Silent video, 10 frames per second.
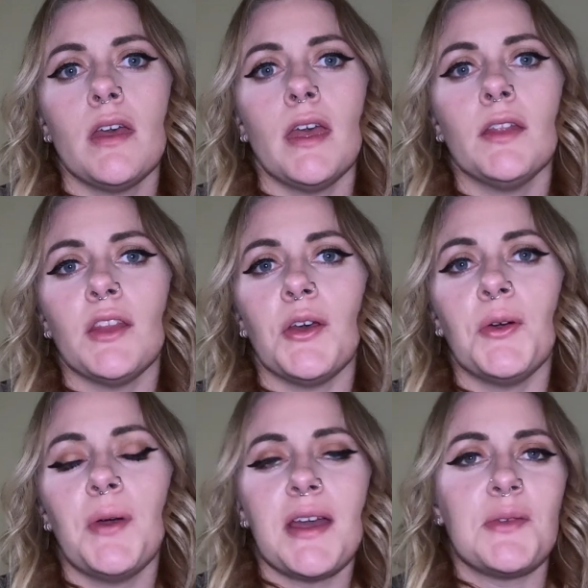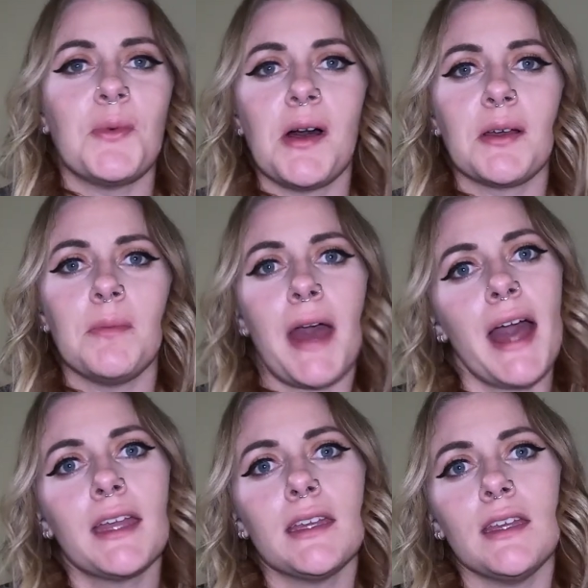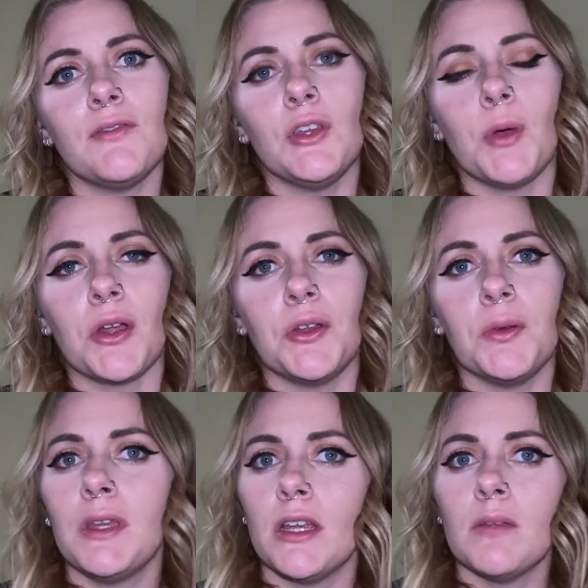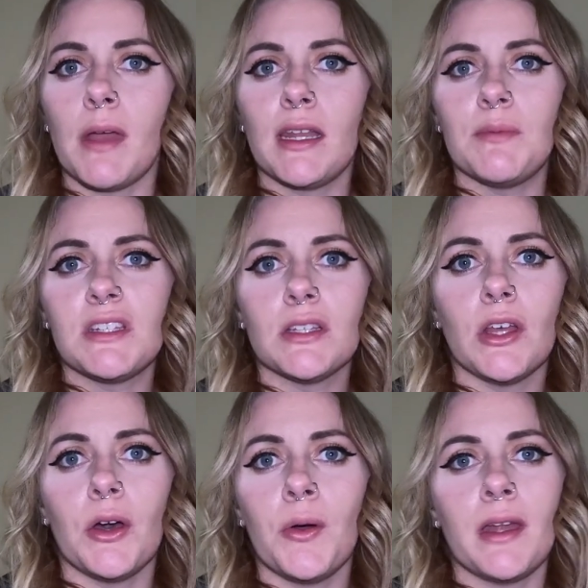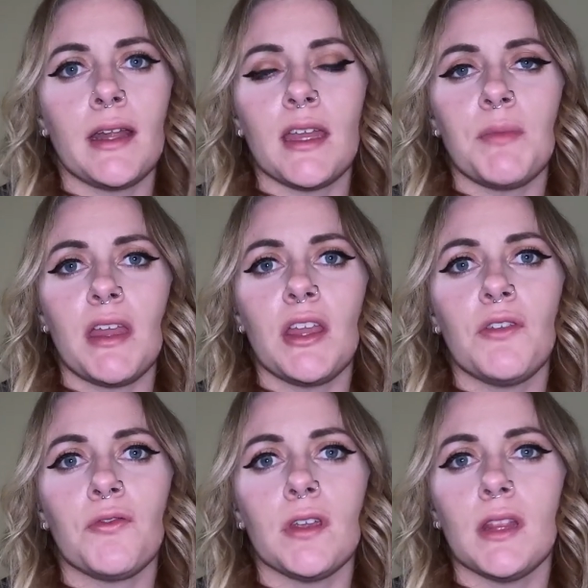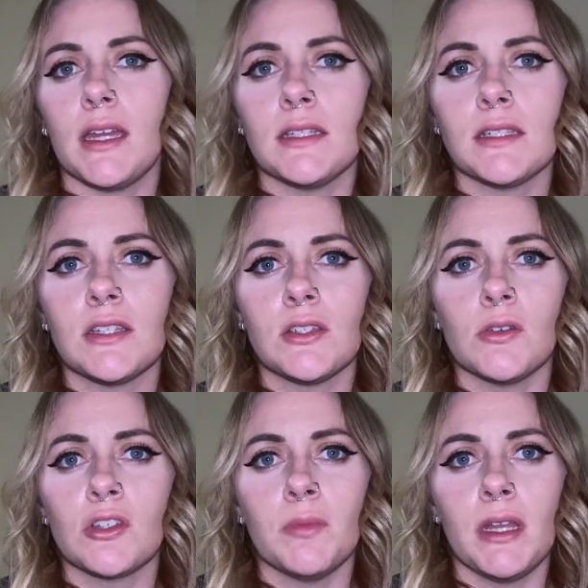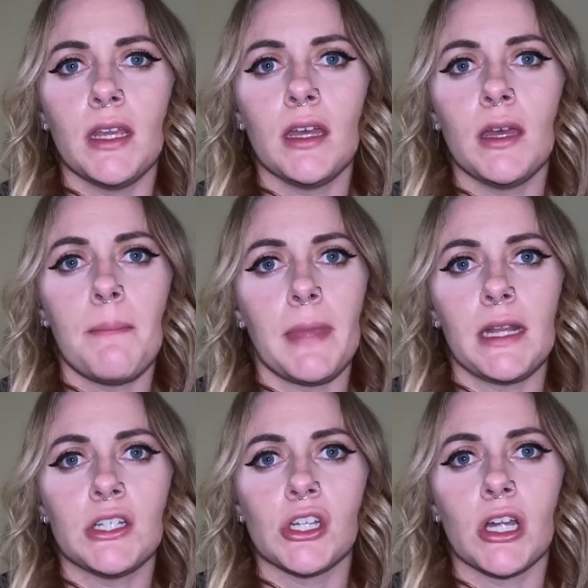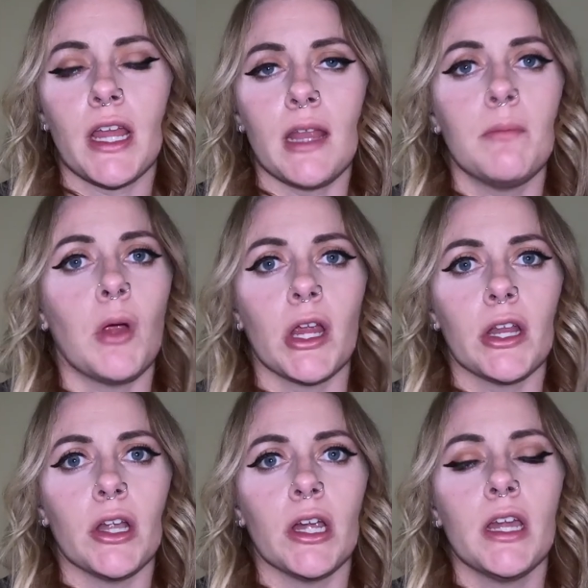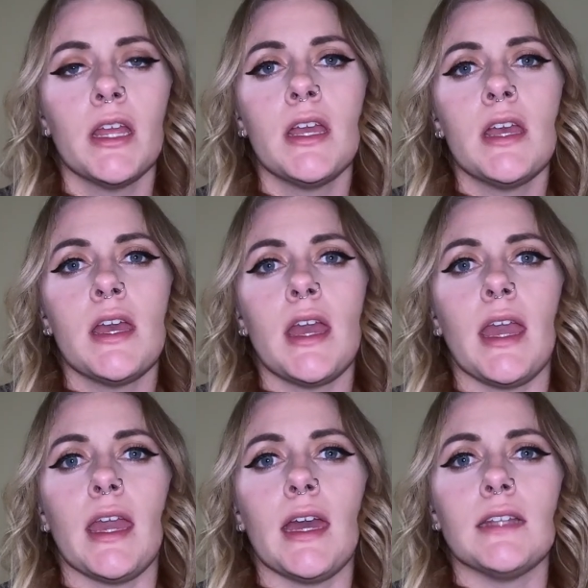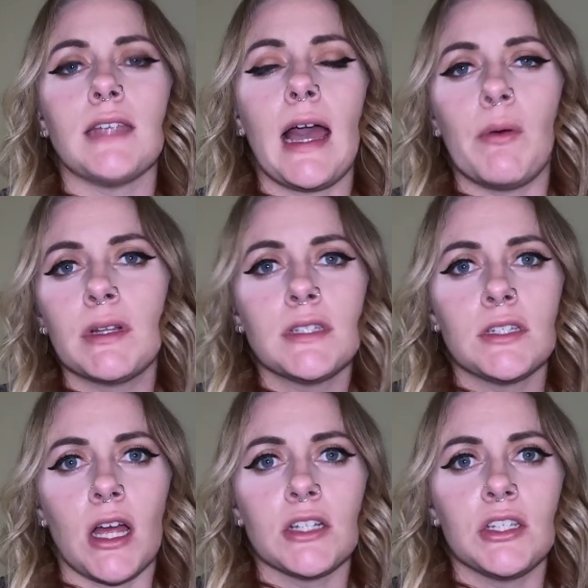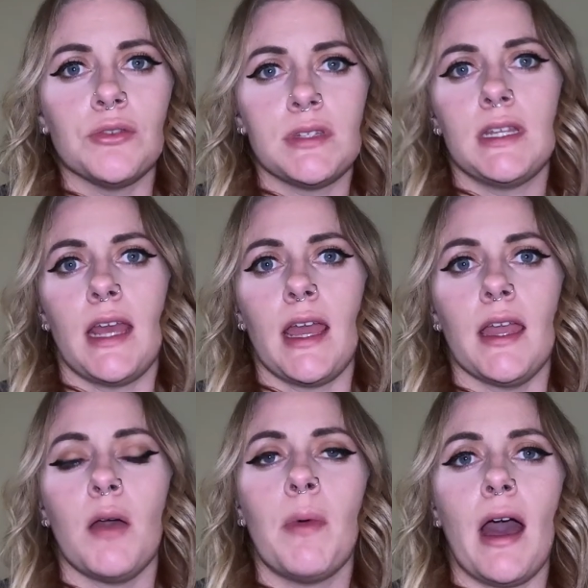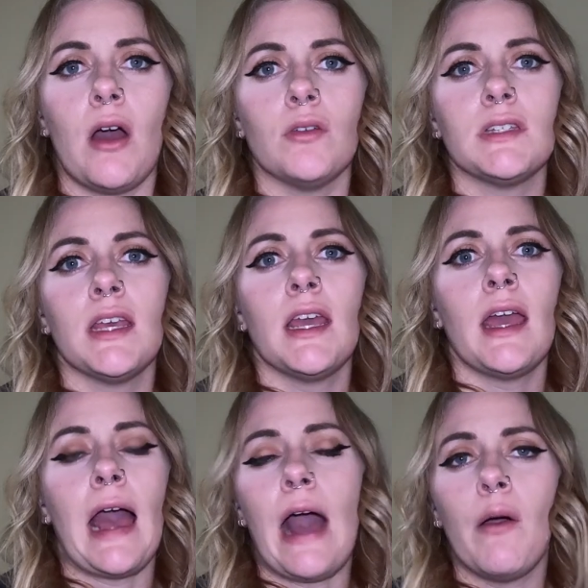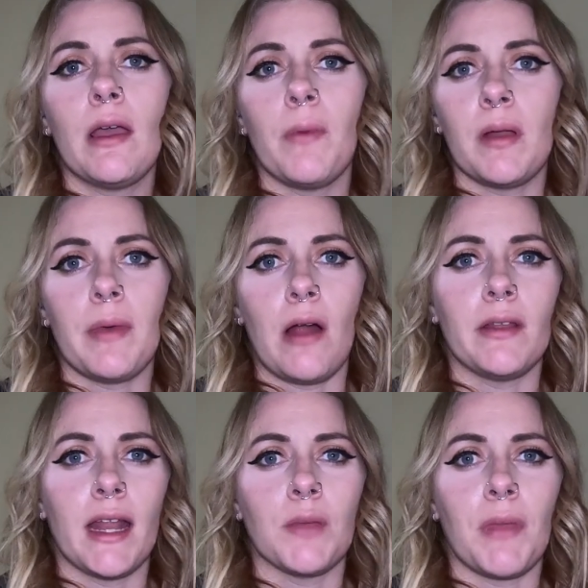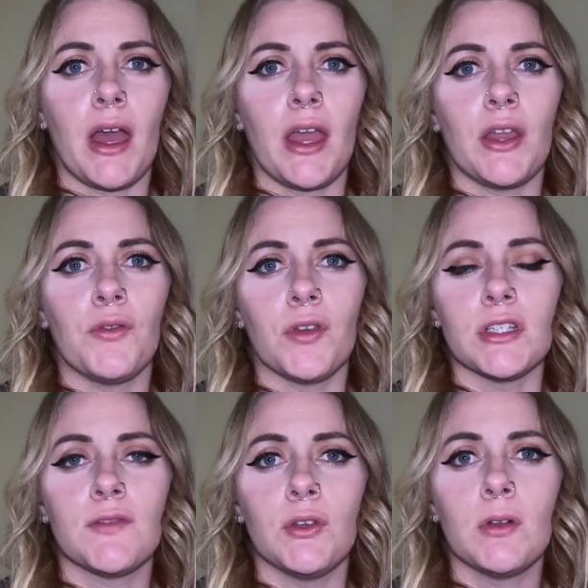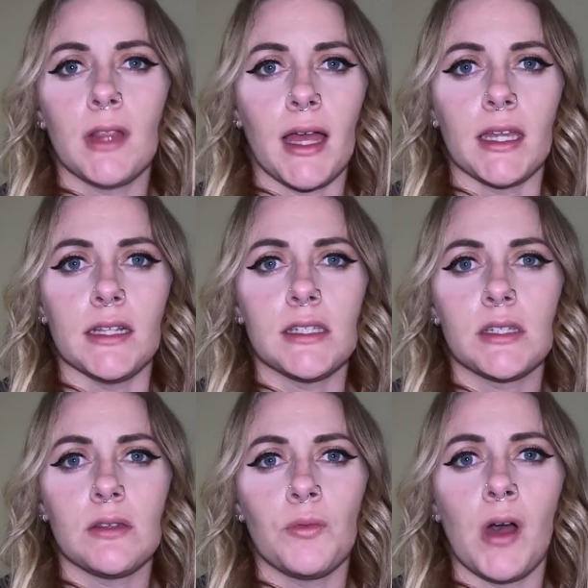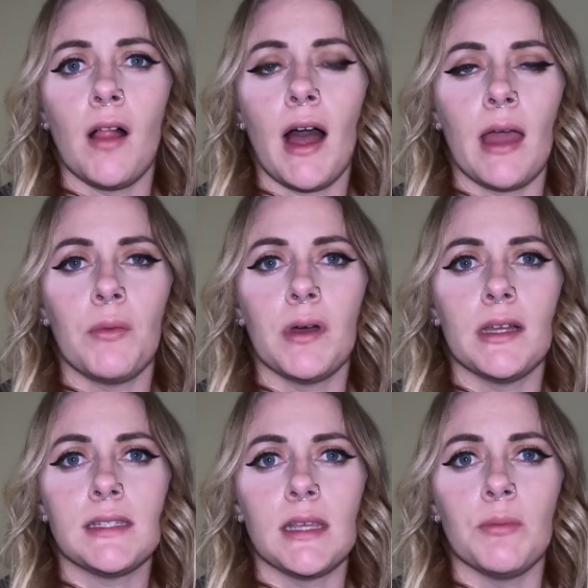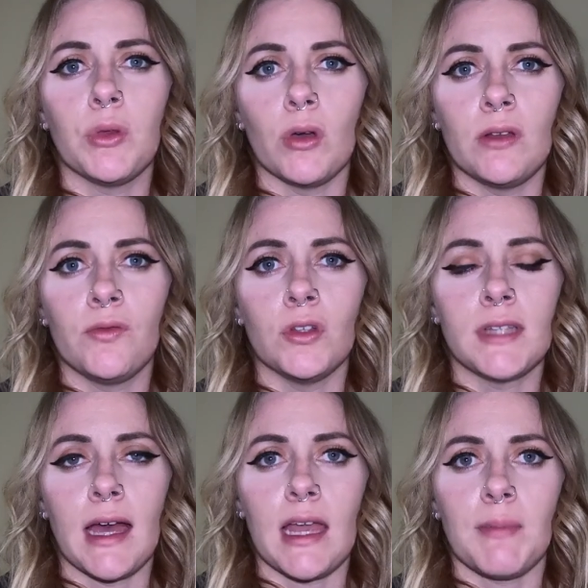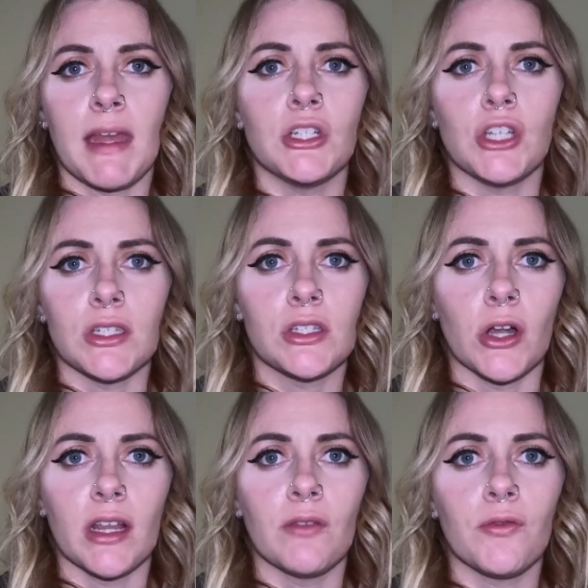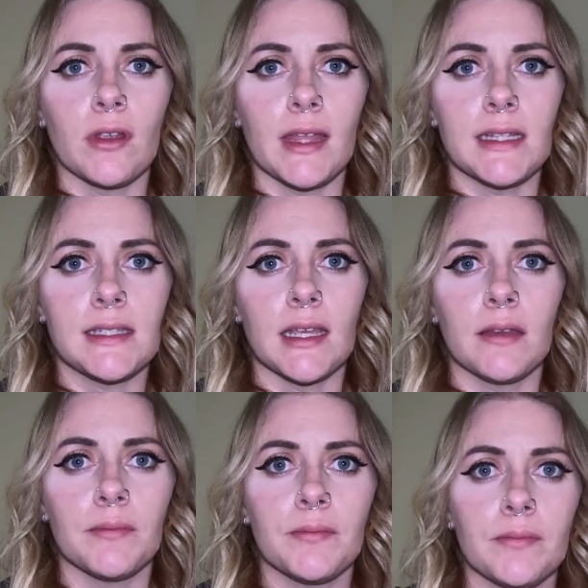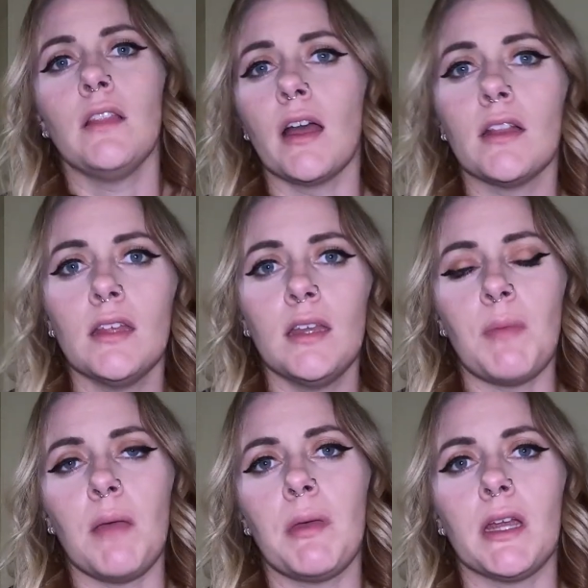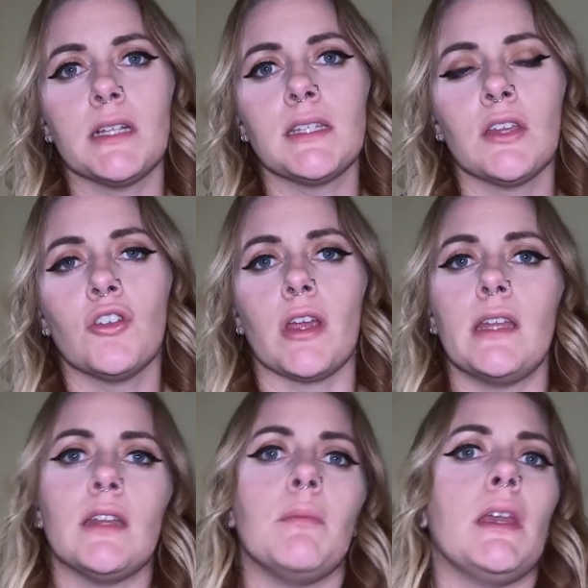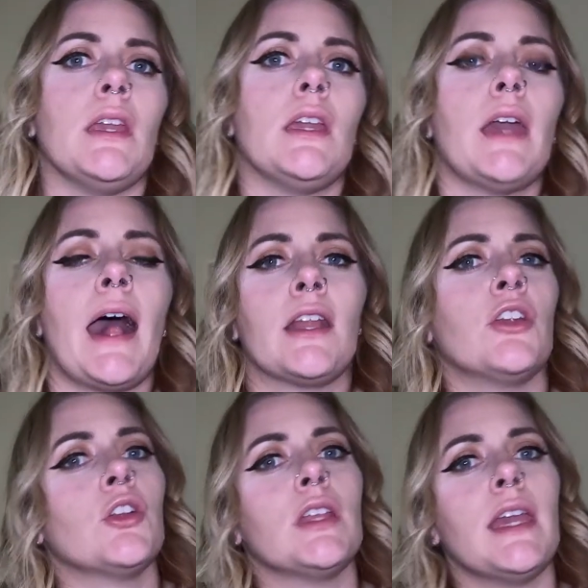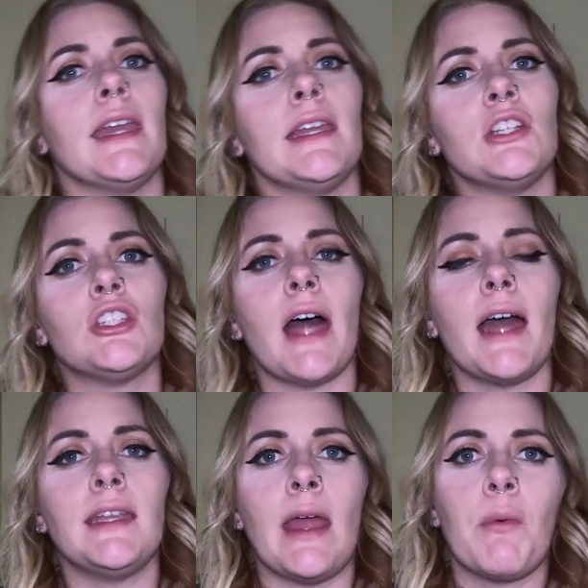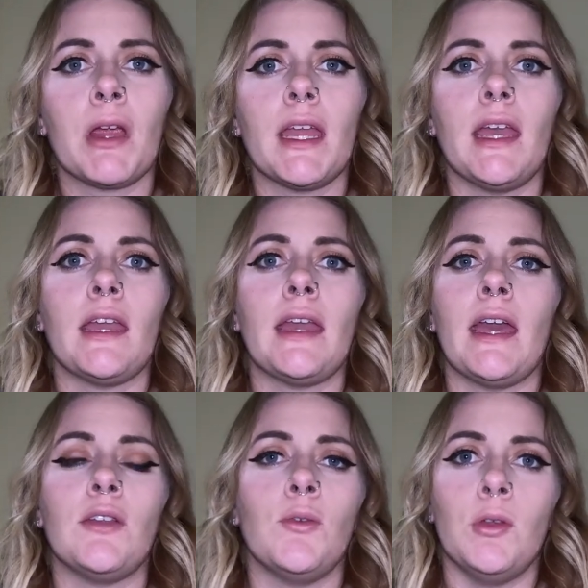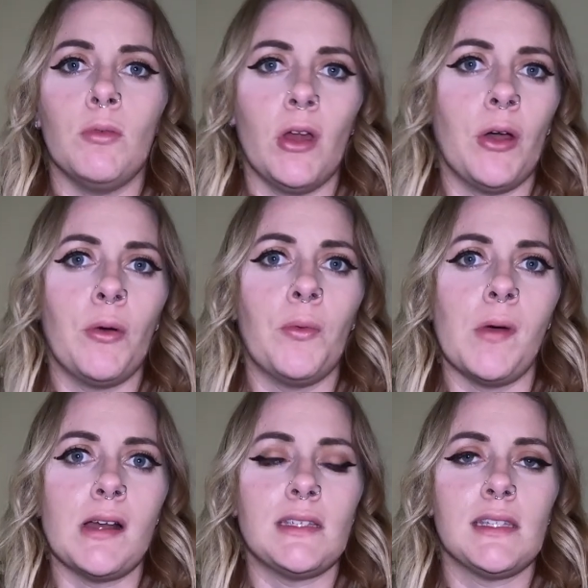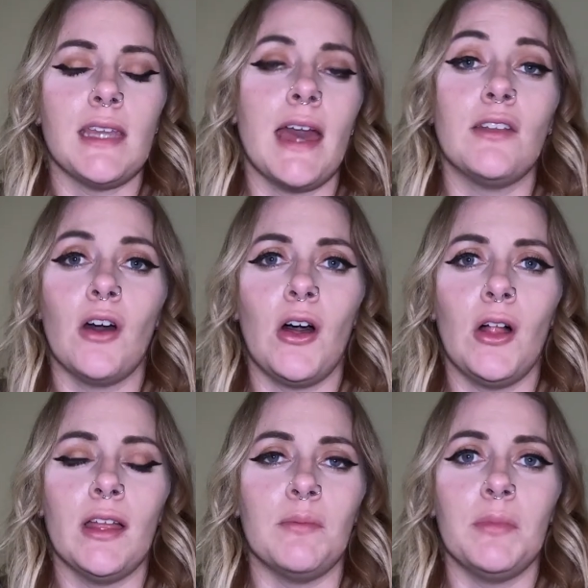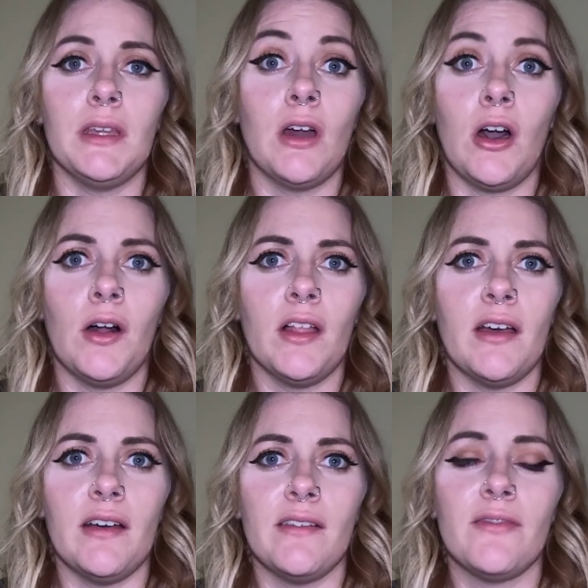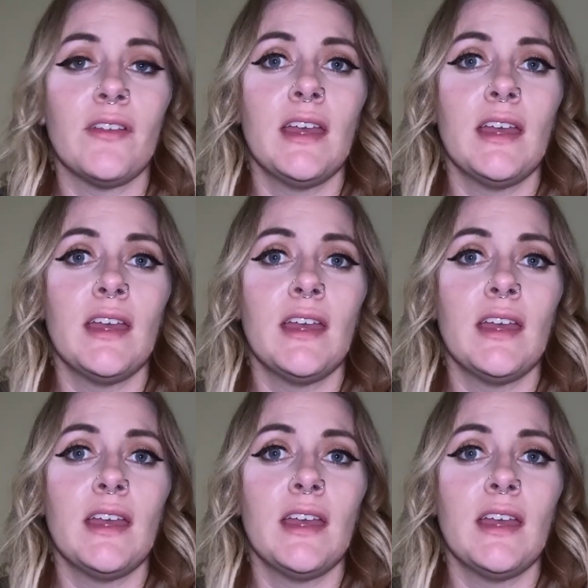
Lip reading: Hello and welcome back. If you are new here, my name is Lo and I am a freelance social media manager and marketer. And I wanted to talk to you today about how I went about getting my first few clients while I was employed full-time and just starting freelancing. Luckily, my parents ingrained in me at an early age that networking and who you know was the end all and be all of